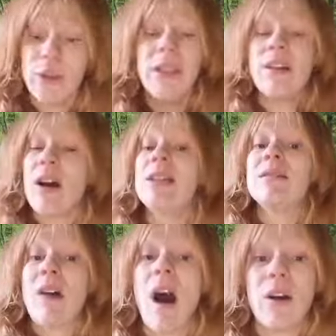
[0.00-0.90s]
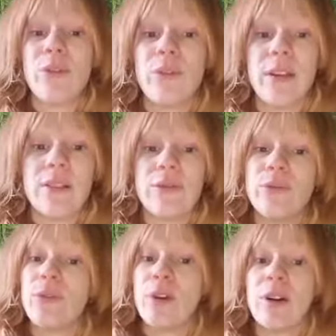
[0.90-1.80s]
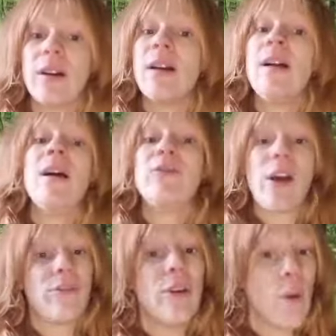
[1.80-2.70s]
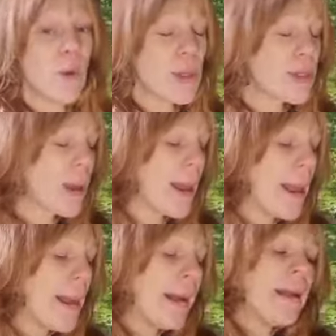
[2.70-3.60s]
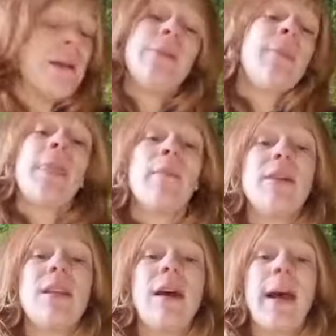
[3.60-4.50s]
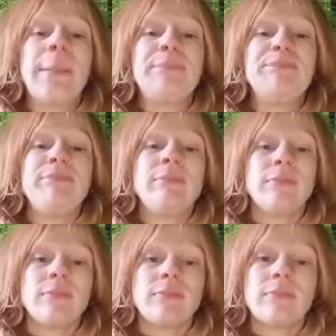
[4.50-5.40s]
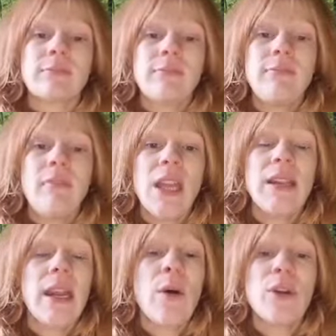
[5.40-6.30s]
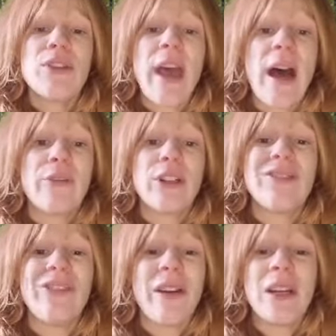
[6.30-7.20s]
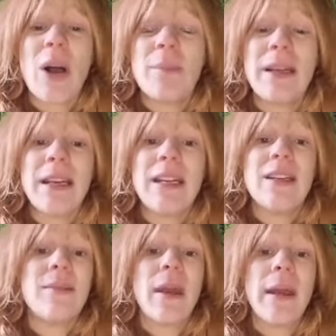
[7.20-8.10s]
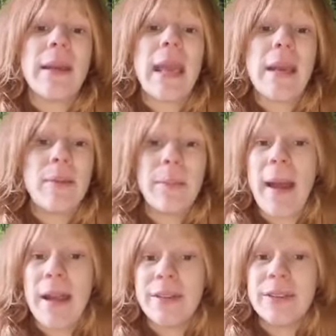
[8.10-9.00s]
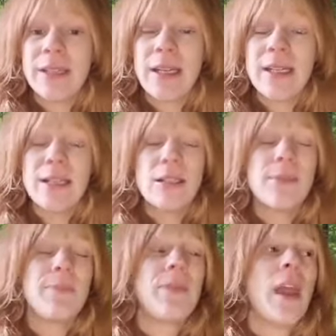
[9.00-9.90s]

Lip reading: a really nice outfit for 5-year-olds. But then I want to have a very complicated cable pattern in it,